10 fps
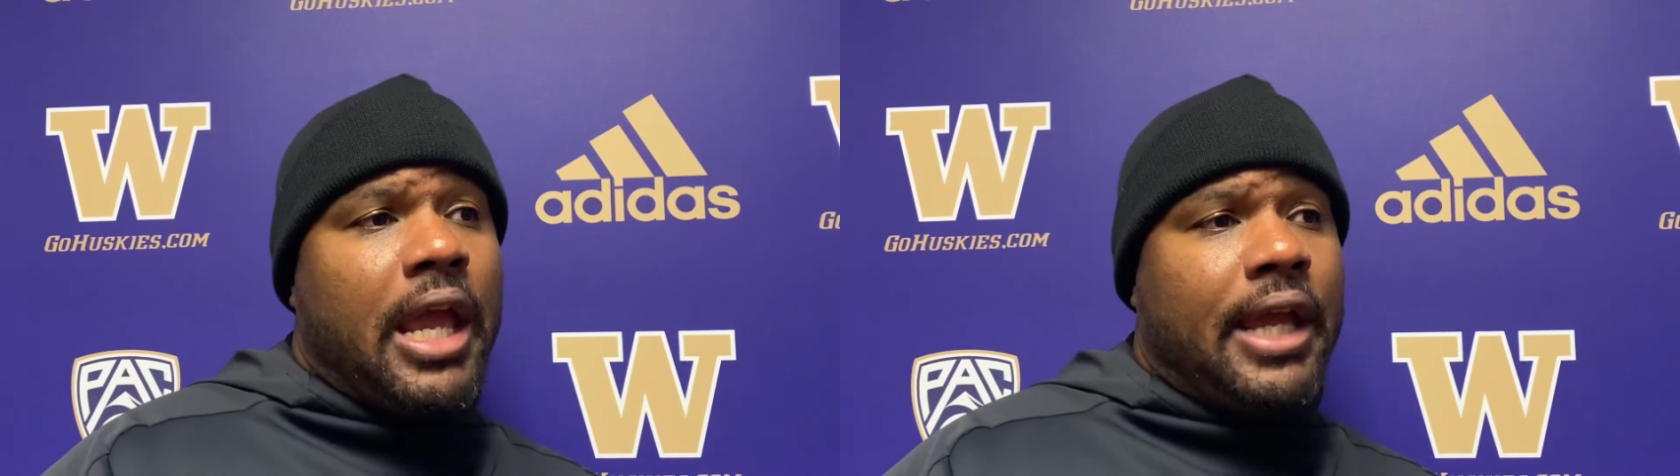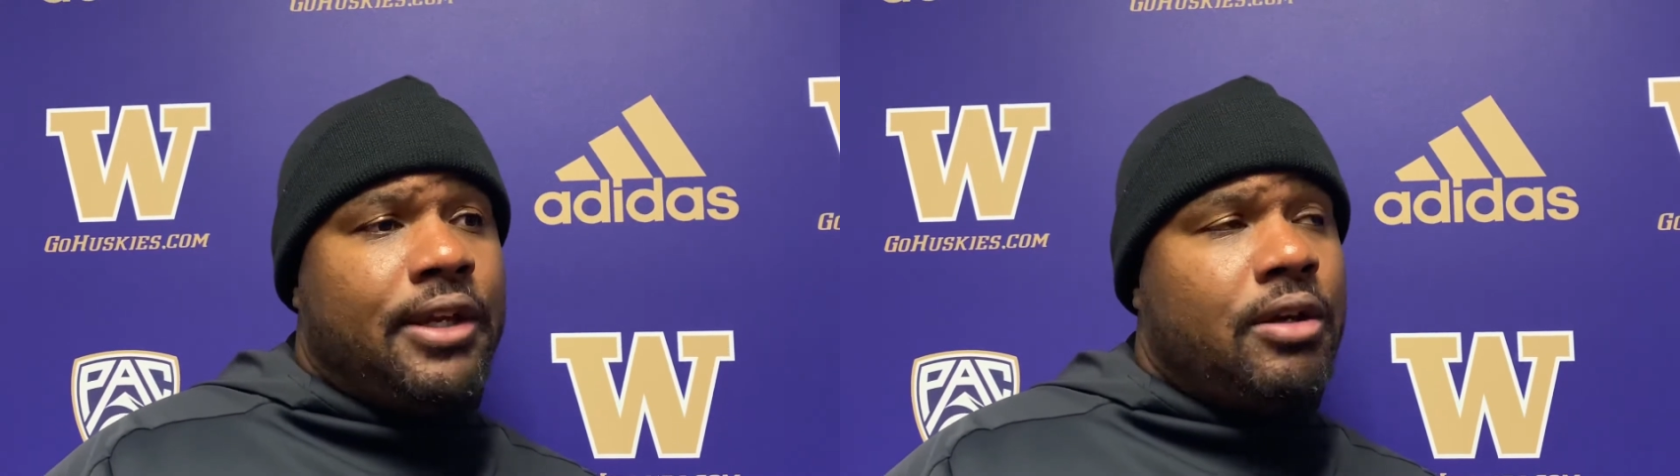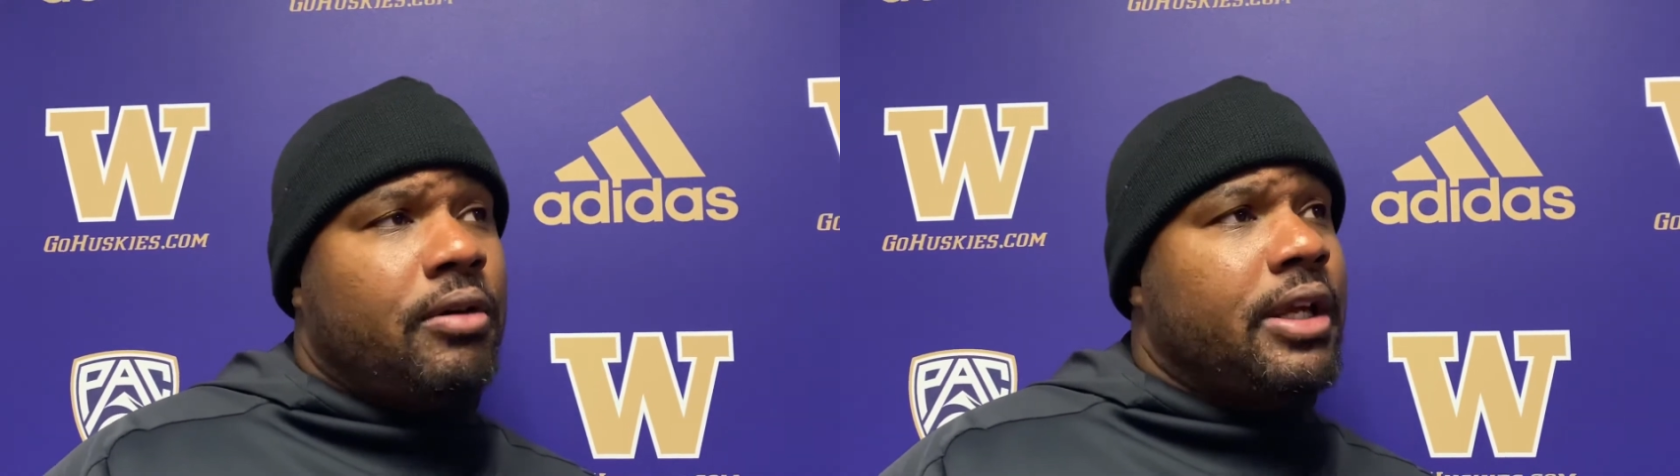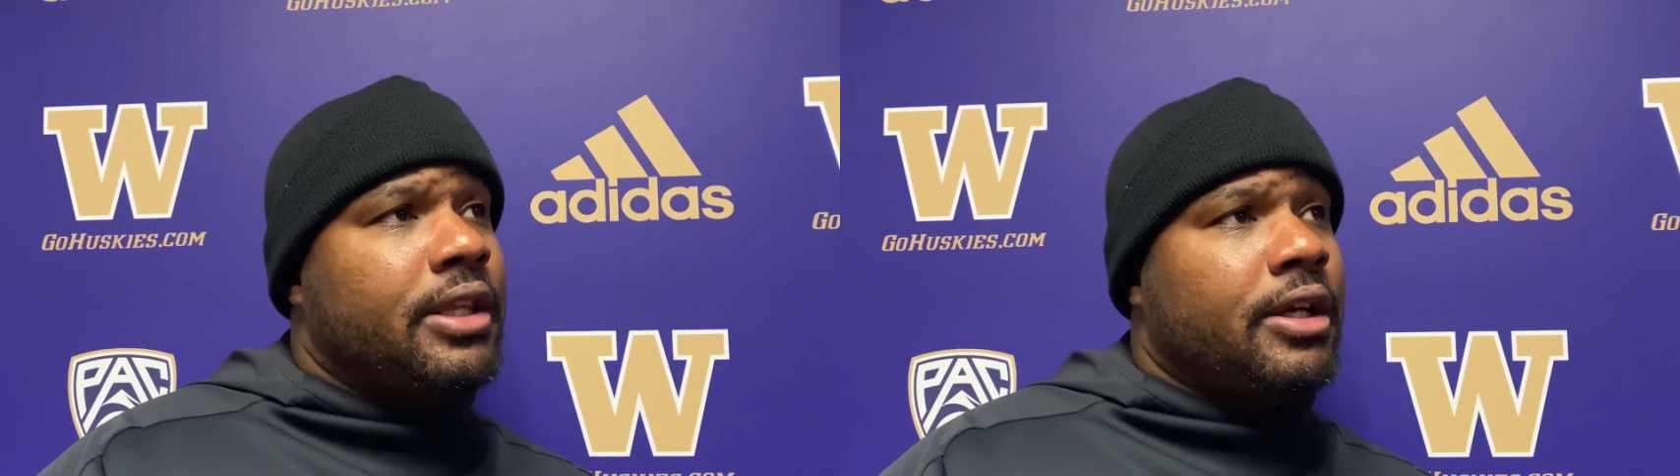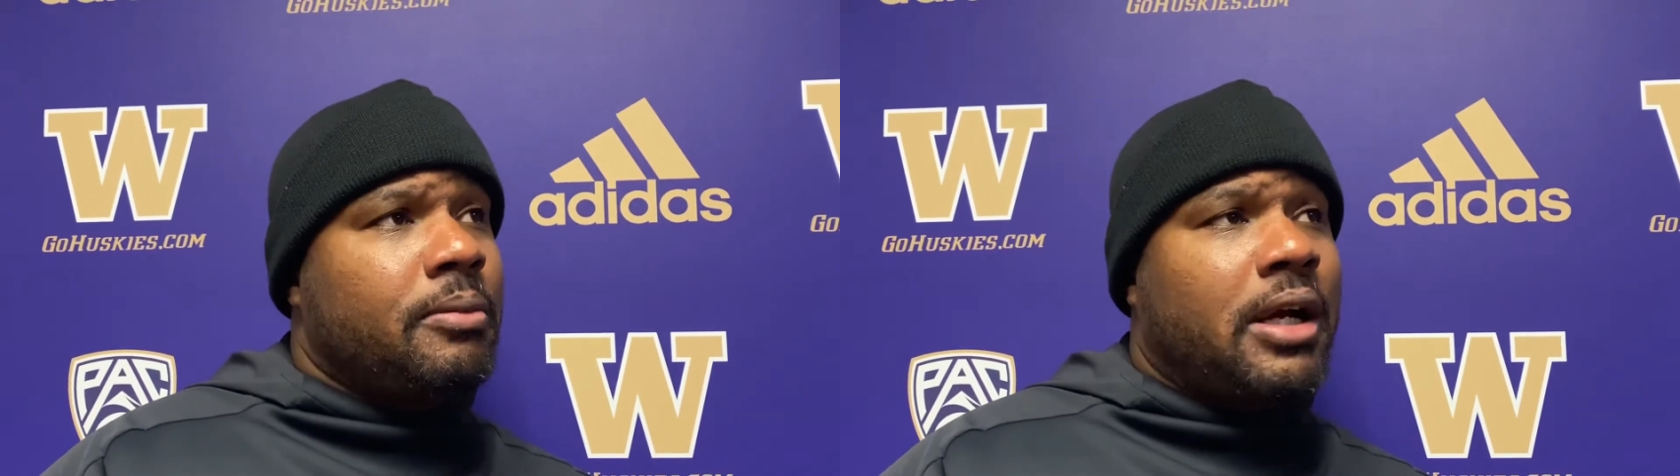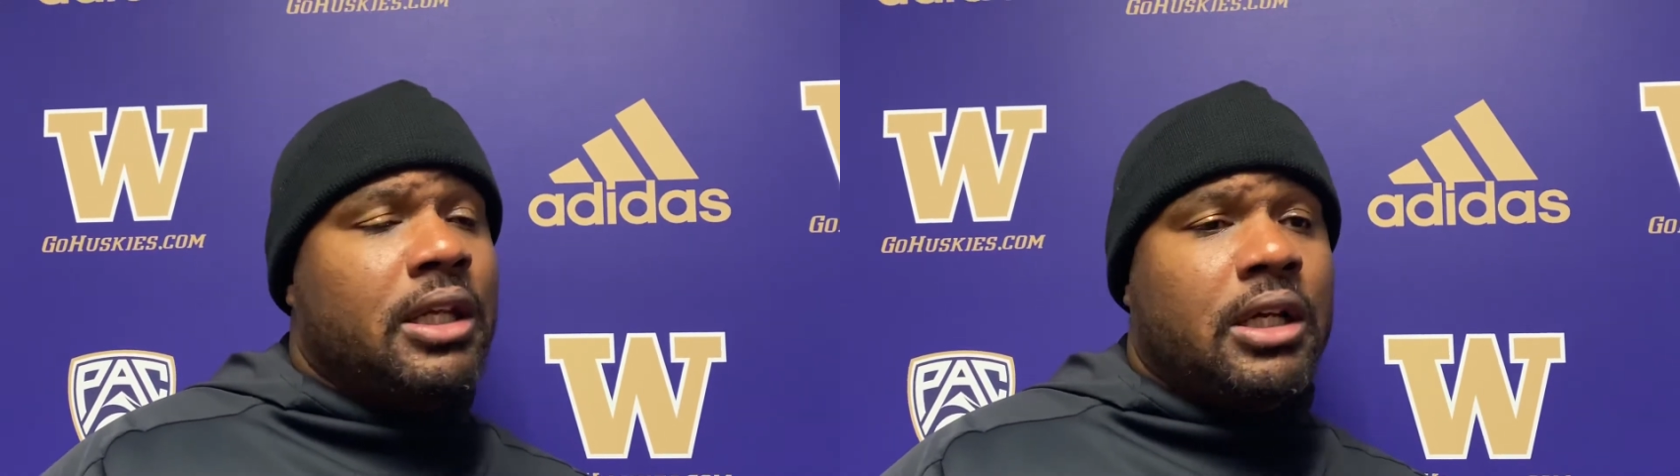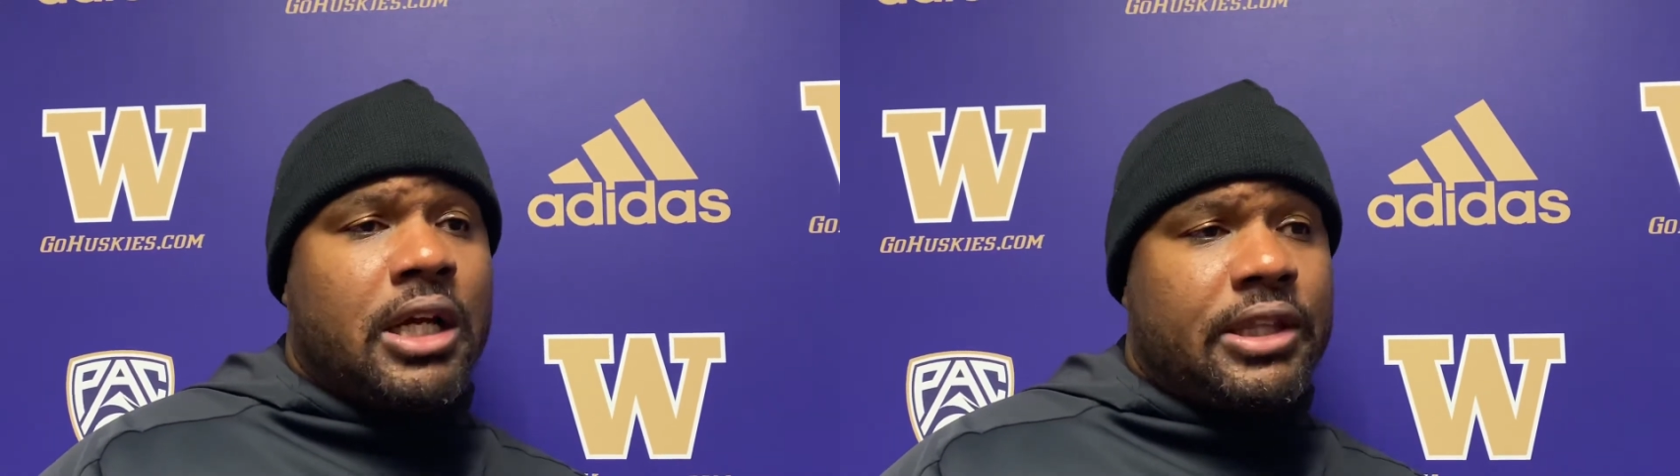and you don't get there by luck.